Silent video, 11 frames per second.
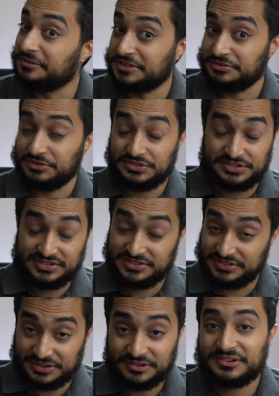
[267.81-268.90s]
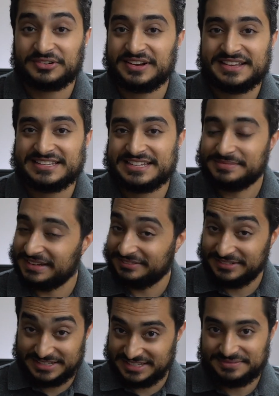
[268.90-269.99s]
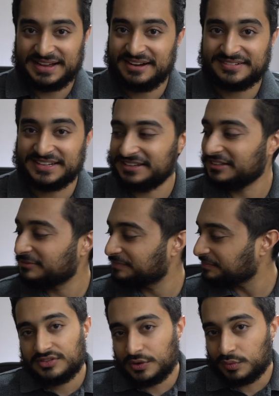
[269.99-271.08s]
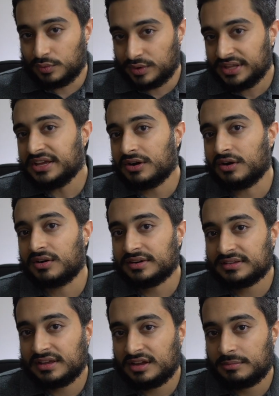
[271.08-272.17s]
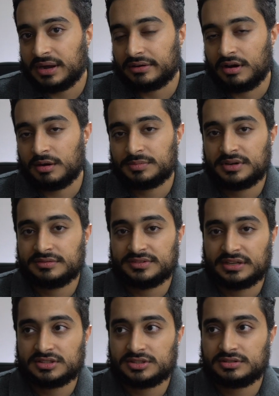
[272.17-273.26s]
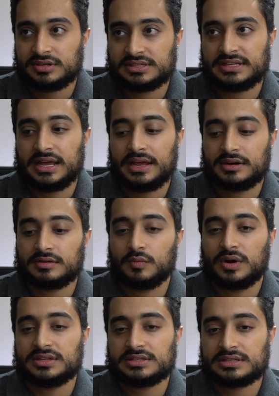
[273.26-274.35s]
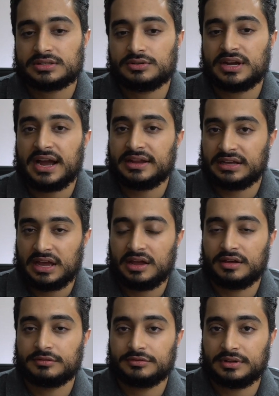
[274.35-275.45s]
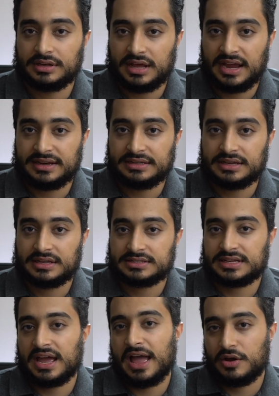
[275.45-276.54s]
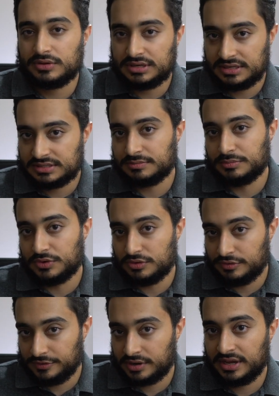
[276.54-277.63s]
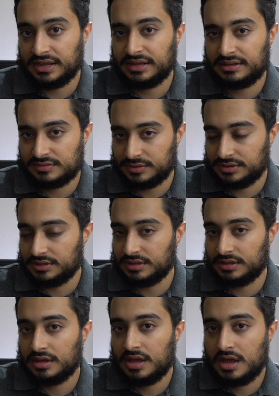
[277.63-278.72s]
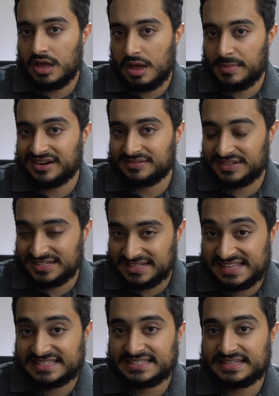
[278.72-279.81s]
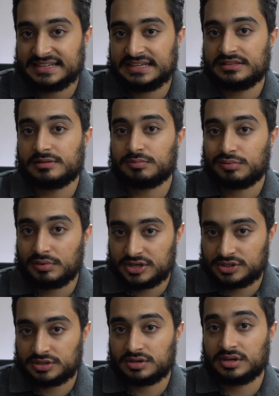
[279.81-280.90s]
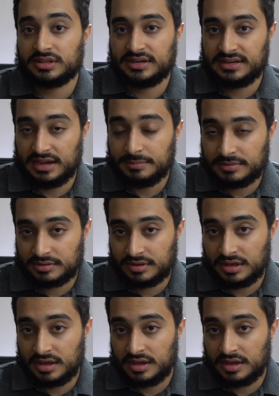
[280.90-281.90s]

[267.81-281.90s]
which was so crazy, but we somehow did it. The really hard thing about operative dentistry is that once you kind of have an idea as to how you need to move your hands with the amount of intensity, the pressure, and the depth,